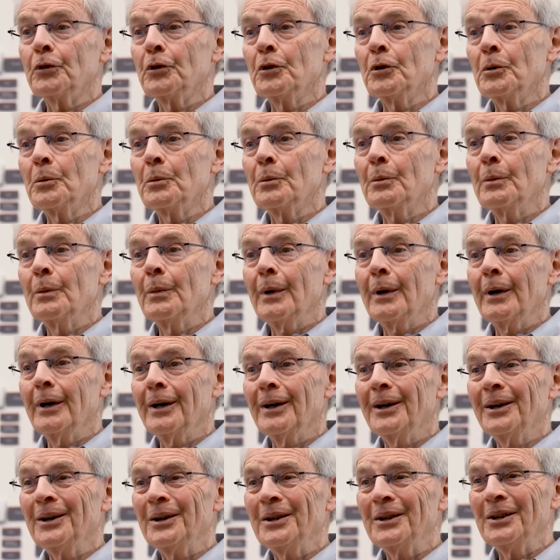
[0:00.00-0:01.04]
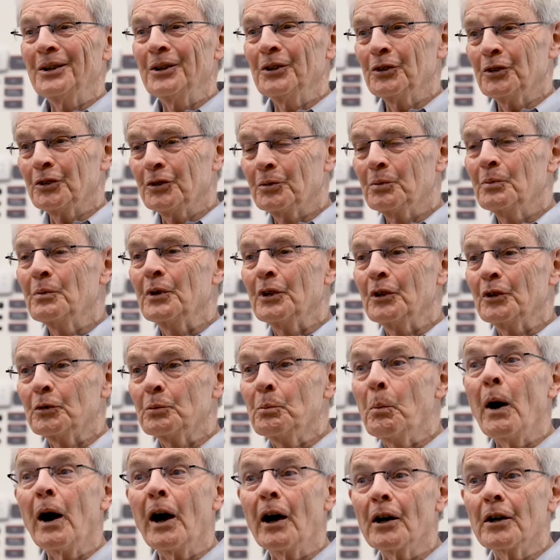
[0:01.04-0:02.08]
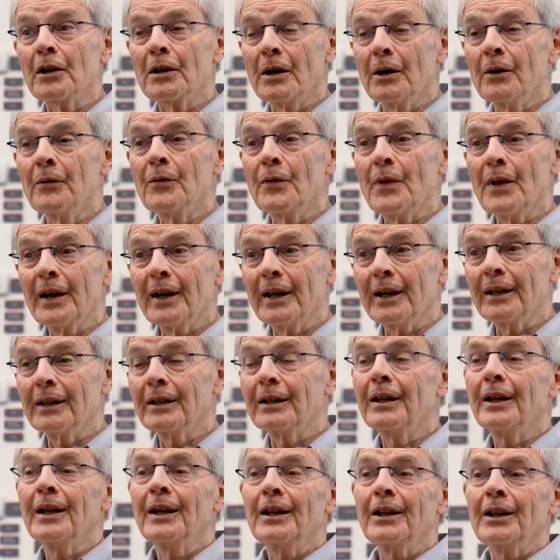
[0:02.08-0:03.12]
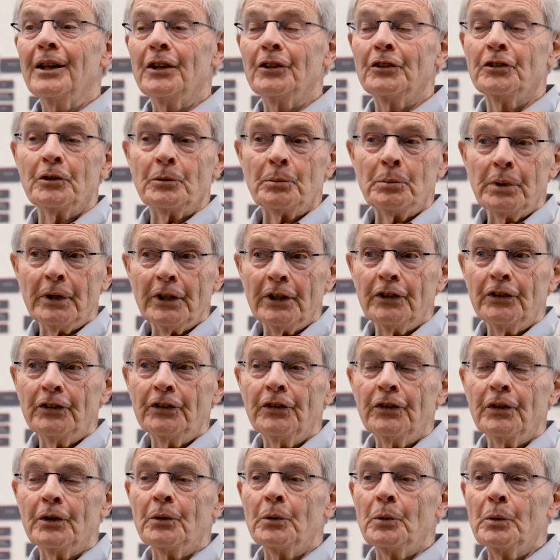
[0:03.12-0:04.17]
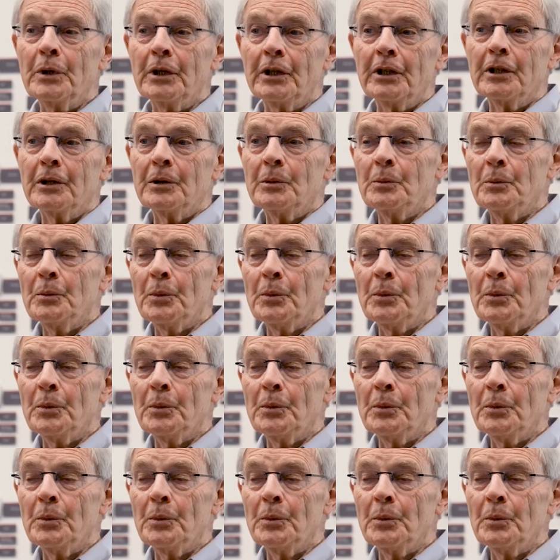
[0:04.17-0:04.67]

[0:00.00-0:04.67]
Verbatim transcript: room uh, is, is part of that. It's a place that we can